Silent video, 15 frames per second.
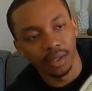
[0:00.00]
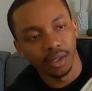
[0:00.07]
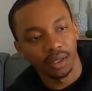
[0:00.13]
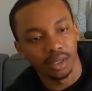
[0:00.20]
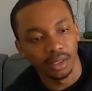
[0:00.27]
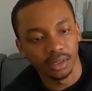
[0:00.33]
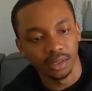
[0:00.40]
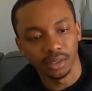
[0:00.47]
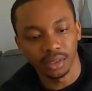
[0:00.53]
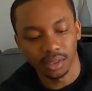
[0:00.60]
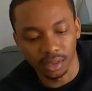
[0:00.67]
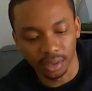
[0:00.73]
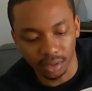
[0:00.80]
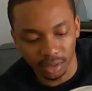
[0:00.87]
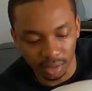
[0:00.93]
This is
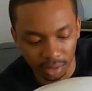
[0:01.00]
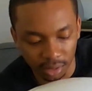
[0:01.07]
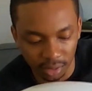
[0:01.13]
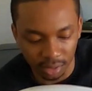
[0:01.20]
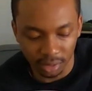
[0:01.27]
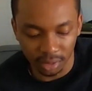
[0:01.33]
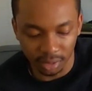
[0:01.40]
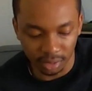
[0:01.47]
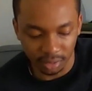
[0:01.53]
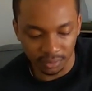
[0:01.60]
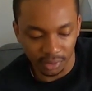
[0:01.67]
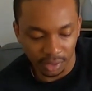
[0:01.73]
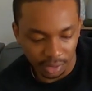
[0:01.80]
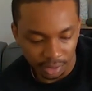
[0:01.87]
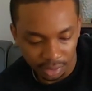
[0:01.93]
good. This is
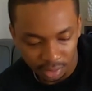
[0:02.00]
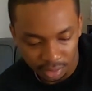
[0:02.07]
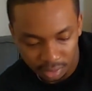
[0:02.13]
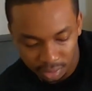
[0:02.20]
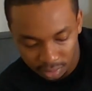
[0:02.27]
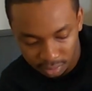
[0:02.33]
very good.